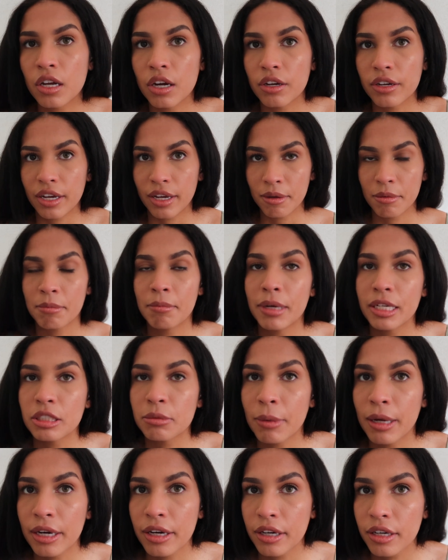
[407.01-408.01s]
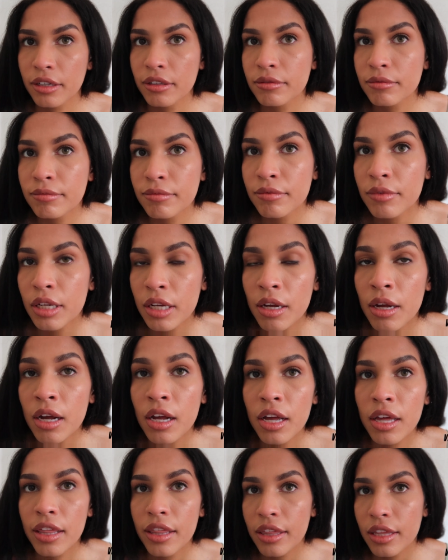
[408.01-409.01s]
Okay, much better.
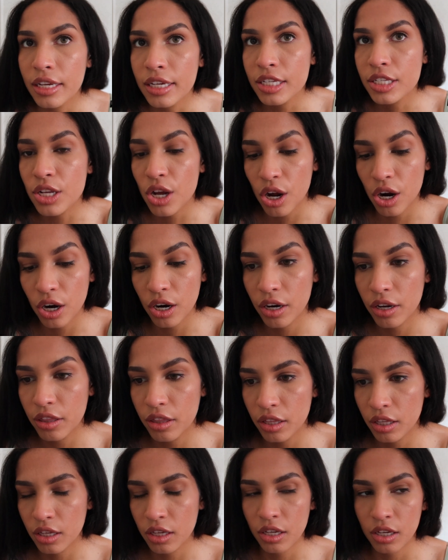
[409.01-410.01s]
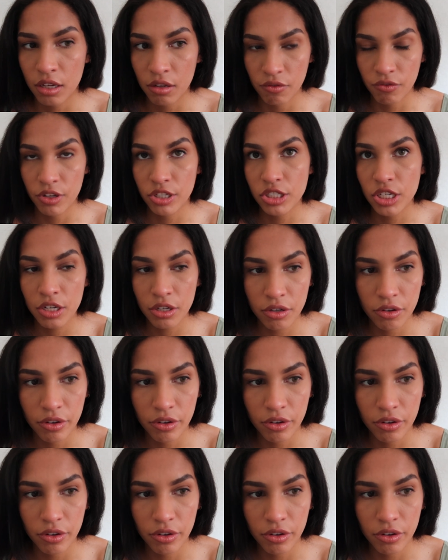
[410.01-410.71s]
These are the Vision